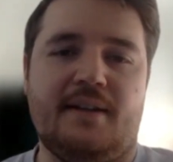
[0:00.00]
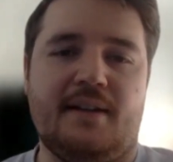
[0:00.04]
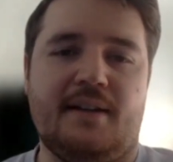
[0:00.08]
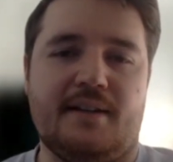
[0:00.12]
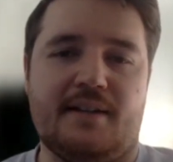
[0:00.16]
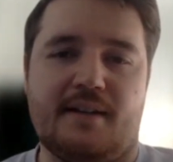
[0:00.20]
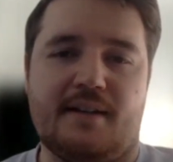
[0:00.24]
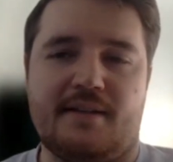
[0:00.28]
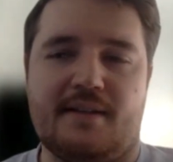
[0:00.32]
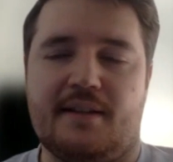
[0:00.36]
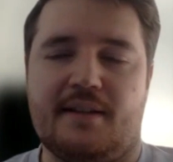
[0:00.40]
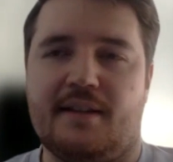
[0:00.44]

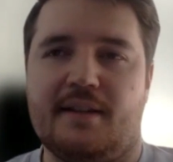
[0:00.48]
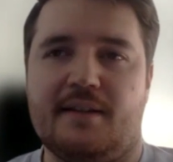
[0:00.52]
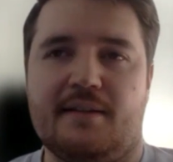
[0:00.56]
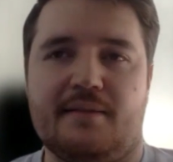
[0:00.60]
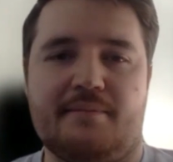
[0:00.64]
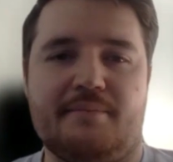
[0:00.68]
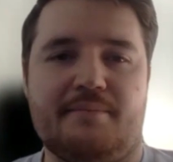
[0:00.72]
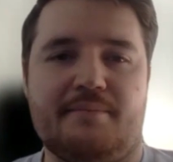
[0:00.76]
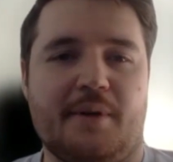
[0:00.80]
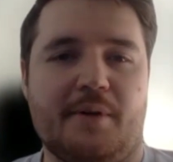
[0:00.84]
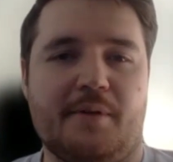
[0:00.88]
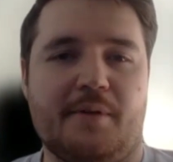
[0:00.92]
as I said,
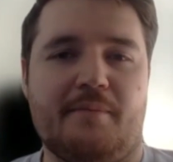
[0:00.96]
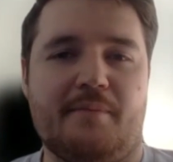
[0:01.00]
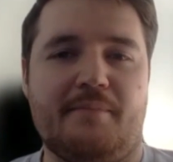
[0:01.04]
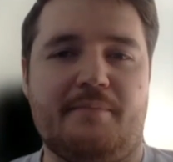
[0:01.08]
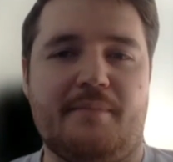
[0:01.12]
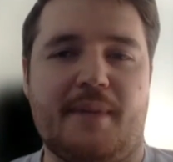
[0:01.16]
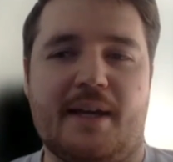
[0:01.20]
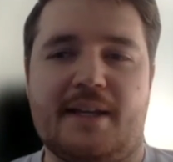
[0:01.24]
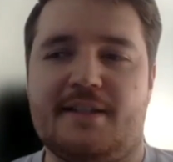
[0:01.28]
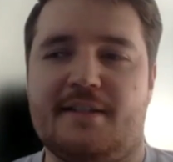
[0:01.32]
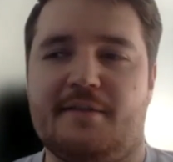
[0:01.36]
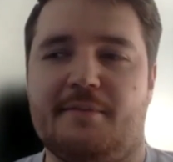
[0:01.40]
they're both
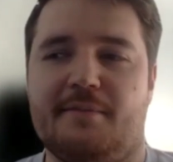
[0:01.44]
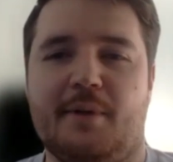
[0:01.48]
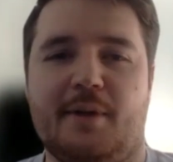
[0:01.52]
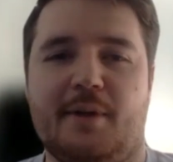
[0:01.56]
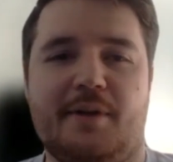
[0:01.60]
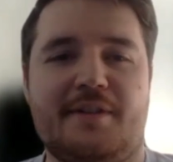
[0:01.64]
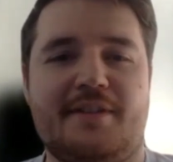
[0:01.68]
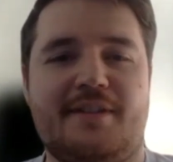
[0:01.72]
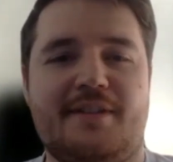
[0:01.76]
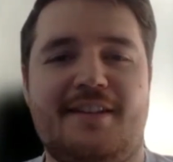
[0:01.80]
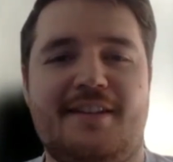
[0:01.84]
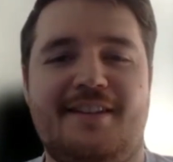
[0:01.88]
massive
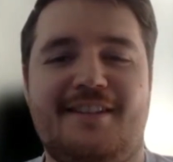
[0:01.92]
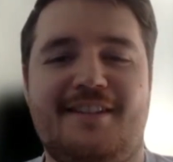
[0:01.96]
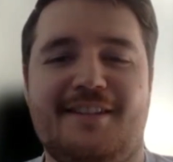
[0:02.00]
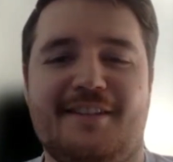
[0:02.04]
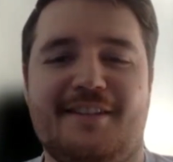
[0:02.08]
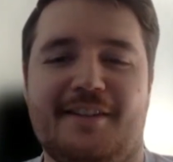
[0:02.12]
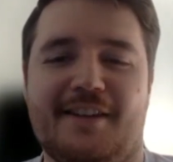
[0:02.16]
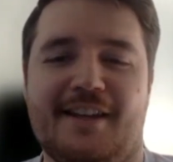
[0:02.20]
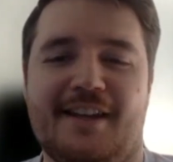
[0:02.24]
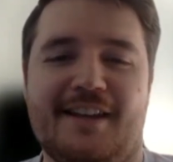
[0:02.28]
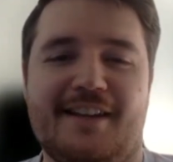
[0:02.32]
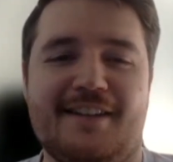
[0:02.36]
blocks
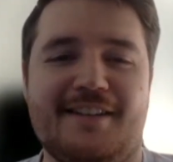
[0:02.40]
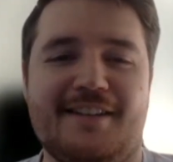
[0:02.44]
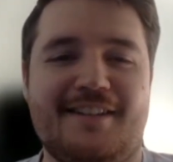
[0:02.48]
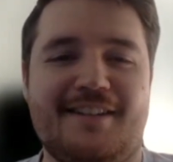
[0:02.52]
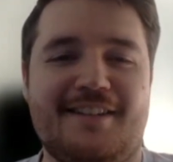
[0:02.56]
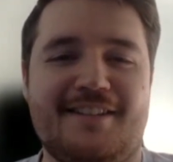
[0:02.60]
of land.